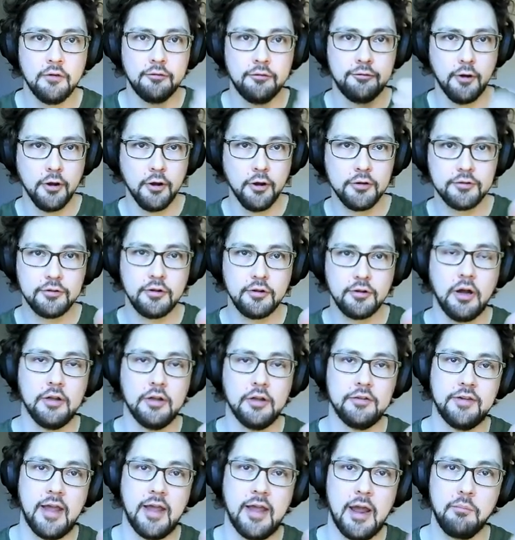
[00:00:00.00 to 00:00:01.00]
First,
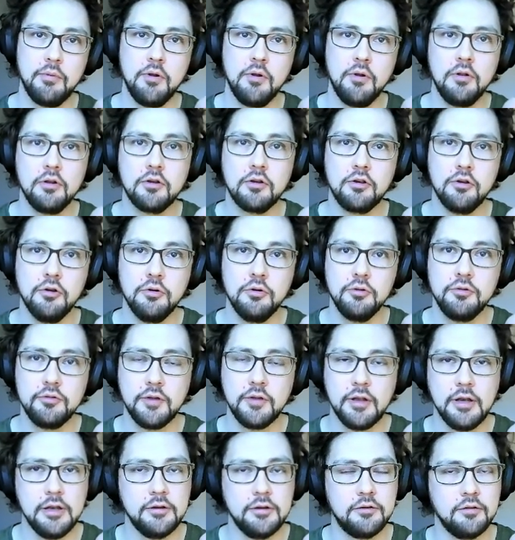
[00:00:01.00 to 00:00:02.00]
timbral cues
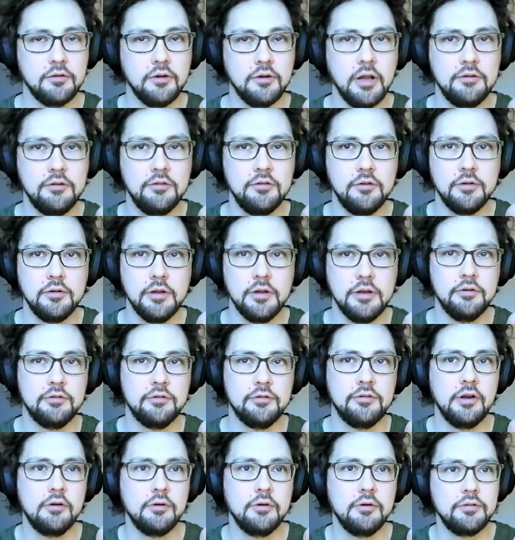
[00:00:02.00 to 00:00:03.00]
and intonational
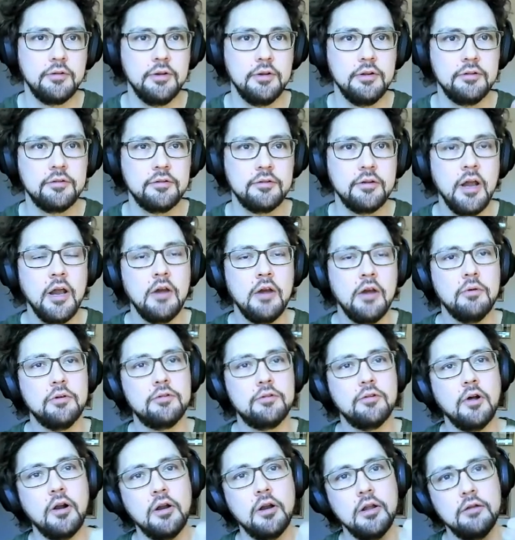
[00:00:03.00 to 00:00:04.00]
idiosyncrasies
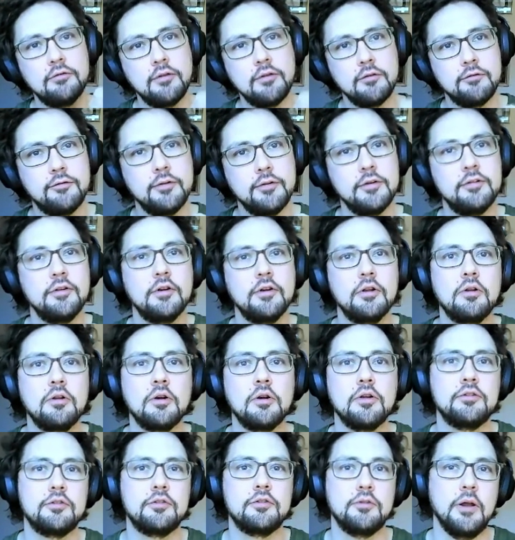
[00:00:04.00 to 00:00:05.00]
resulting from physical
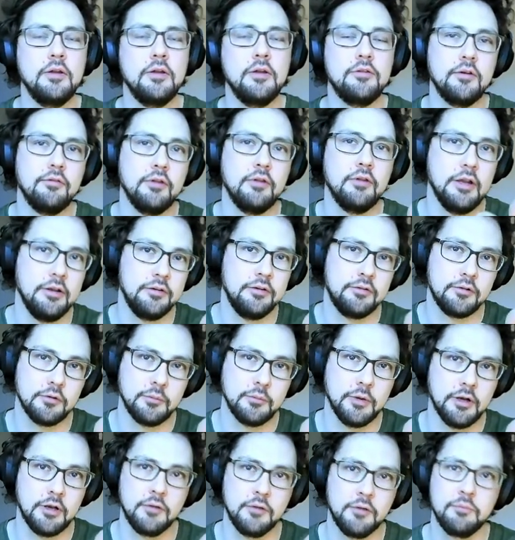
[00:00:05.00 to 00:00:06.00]
constraints of an
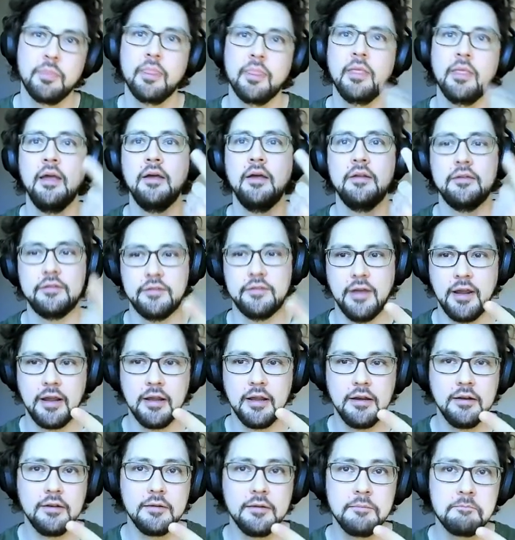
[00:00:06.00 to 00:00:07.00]
instrument.
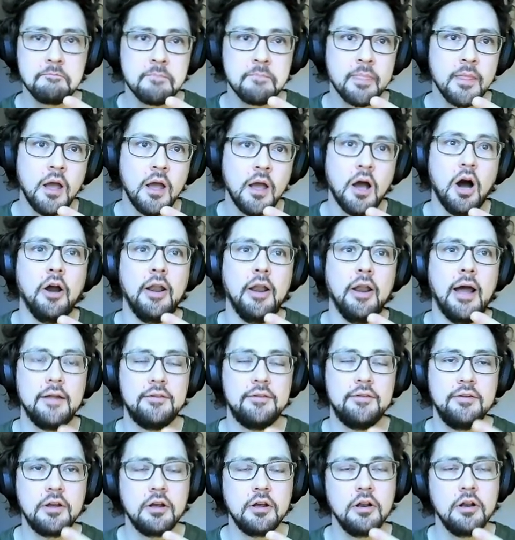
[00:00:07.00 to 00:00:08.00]
Second, on
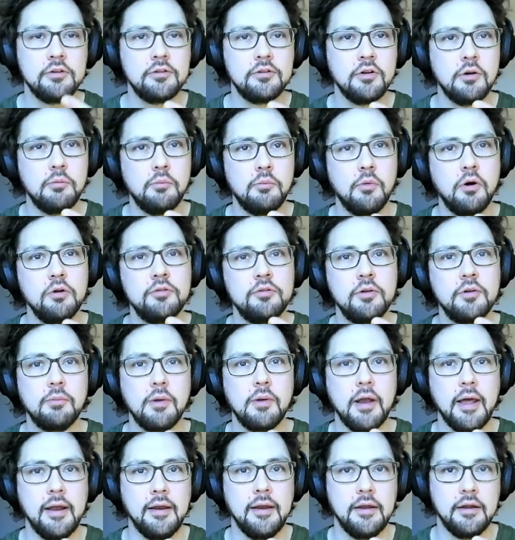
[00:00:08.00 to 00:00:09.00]
or motor
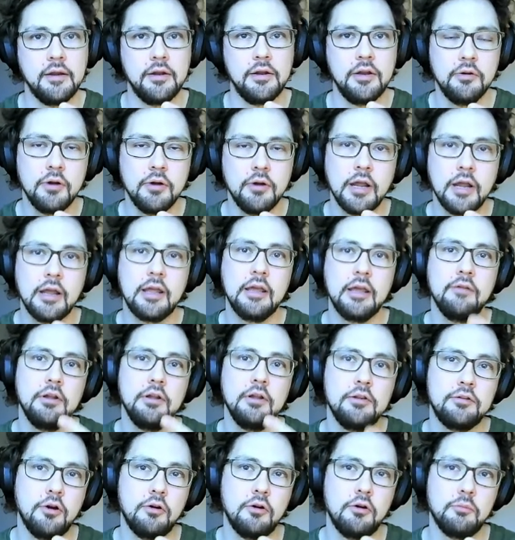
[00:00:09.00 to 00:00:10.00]
planning, hearing a given
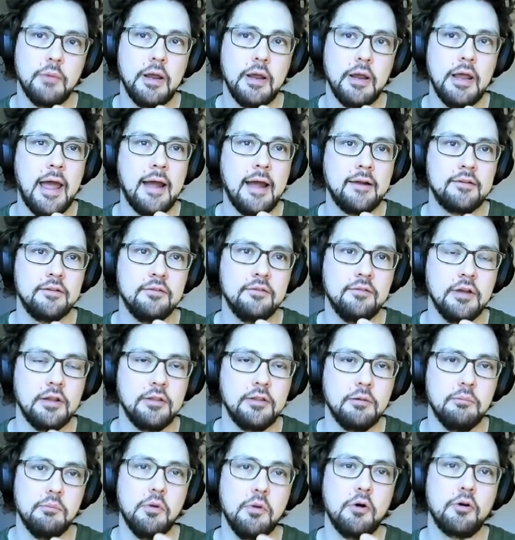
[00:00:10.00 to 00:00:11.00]
tone may activate
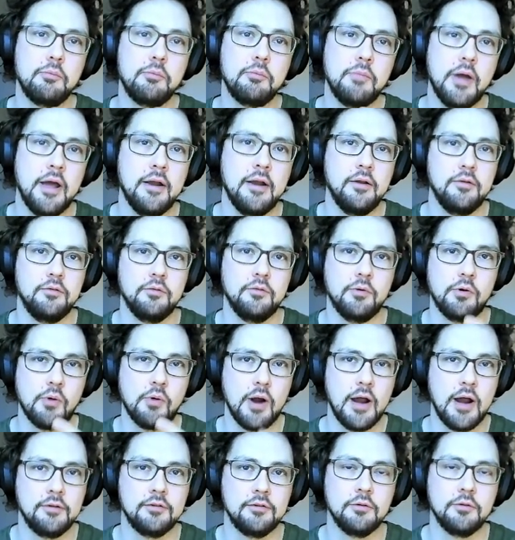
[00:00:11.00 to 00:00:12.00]
the motor patterns
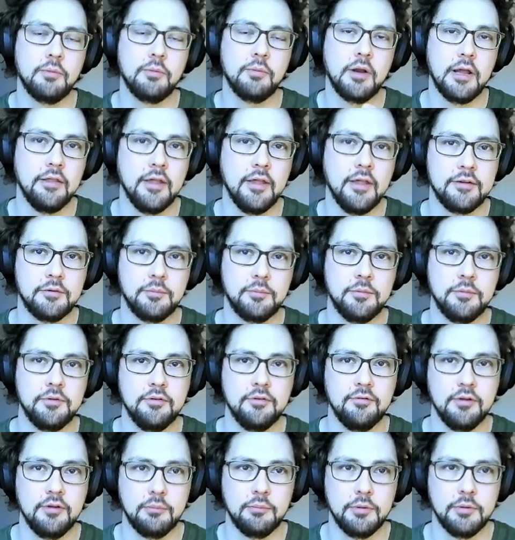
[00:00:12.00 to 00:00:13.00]
required to play that
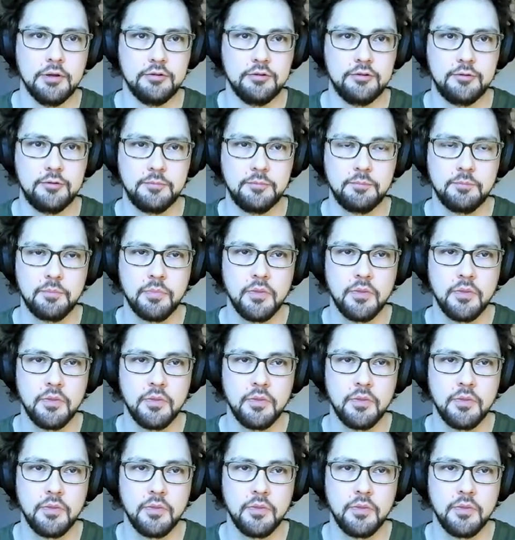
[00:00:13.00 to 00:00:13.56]
specific pitch.